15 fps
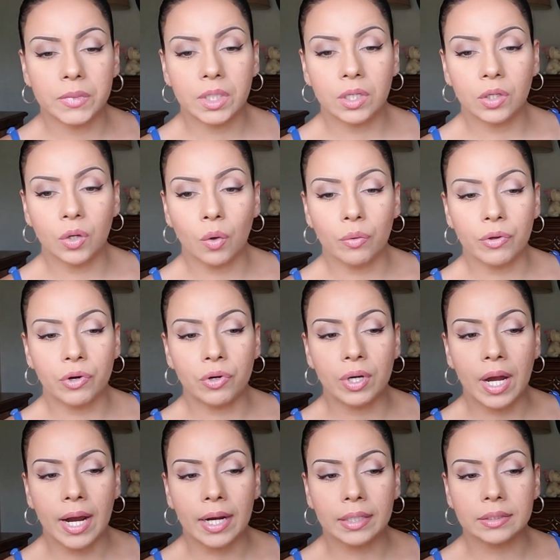you know, they're
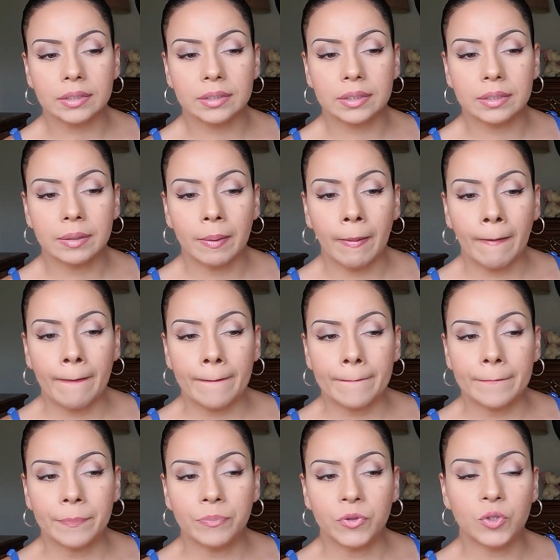not
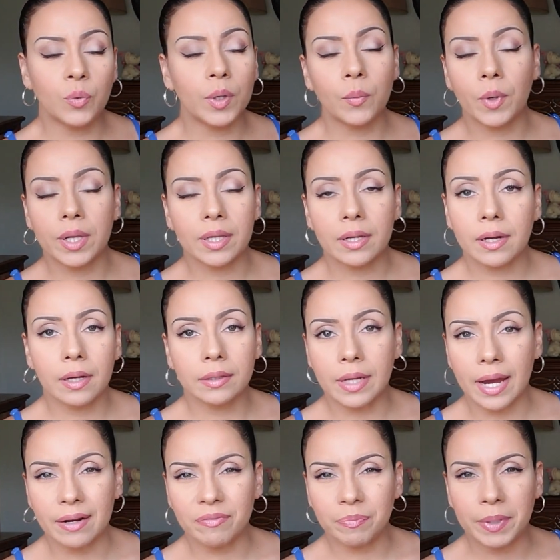doing what a
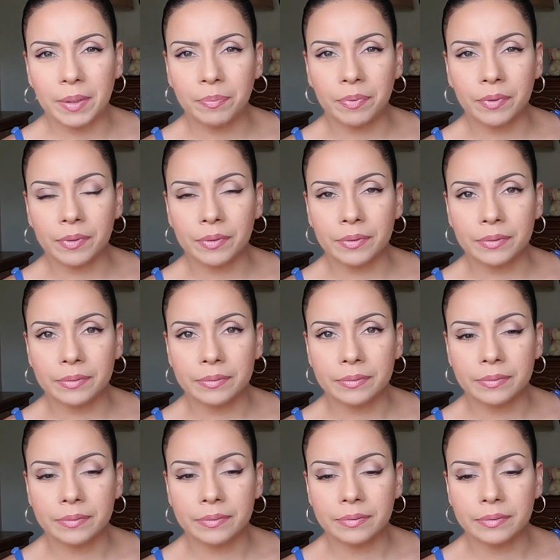lot of people
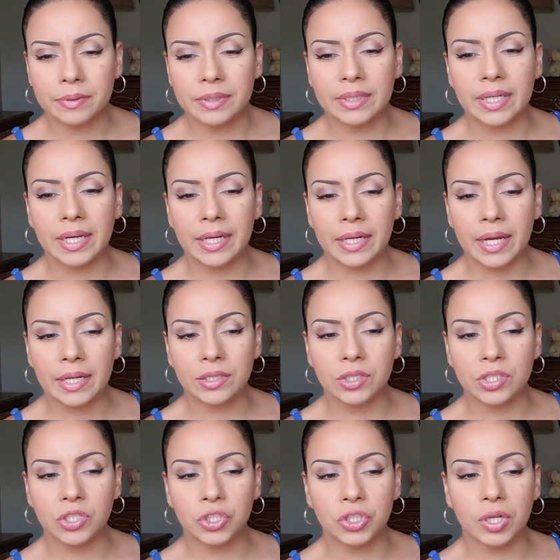did and
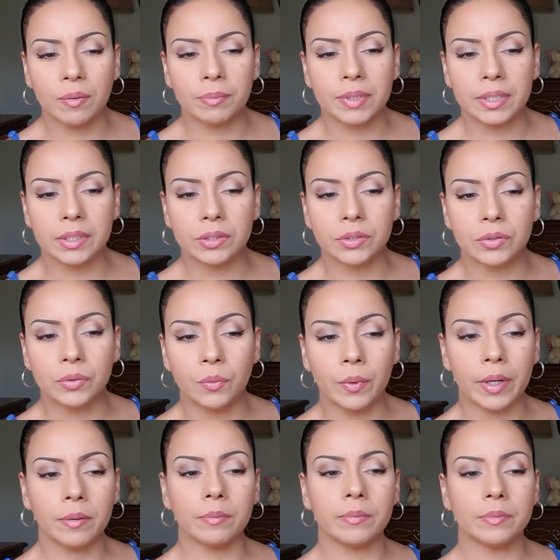just jumped into,
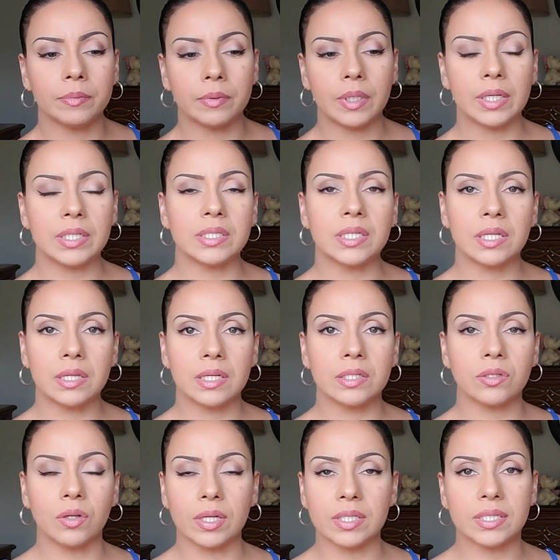well, he's in this,
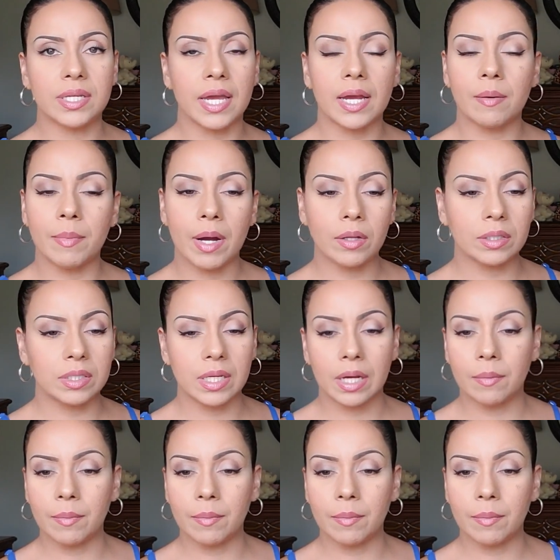so let's take him out,